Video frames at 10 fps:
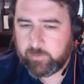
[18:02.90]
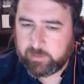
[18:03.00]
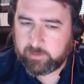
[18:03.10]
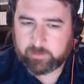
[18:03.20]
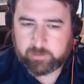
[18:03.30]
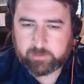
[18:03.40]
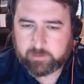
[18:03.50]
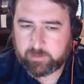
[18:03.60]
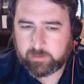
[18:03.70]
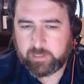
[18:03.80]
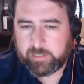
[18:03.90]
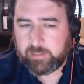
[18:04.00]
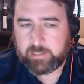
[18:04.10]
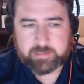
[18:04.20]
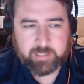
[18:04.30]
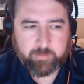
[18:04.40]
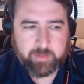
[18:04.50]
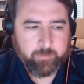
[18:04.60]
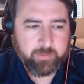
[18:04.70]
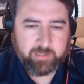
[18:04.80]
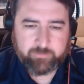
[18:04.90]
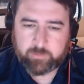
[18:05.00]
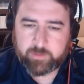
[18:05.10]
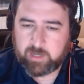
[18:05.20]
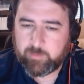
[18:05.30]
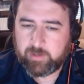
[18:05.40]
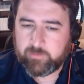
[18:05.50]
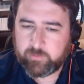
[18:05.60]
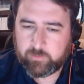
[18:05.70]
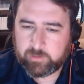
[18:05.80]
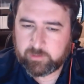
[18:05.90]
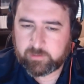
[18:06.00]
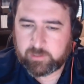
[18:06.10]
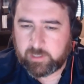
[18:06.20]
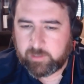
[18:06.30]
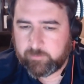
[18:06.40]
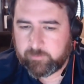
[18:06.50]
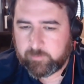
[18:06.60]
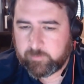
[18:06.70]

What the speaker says: doing, hey, landscape company, have you thought about doing uh,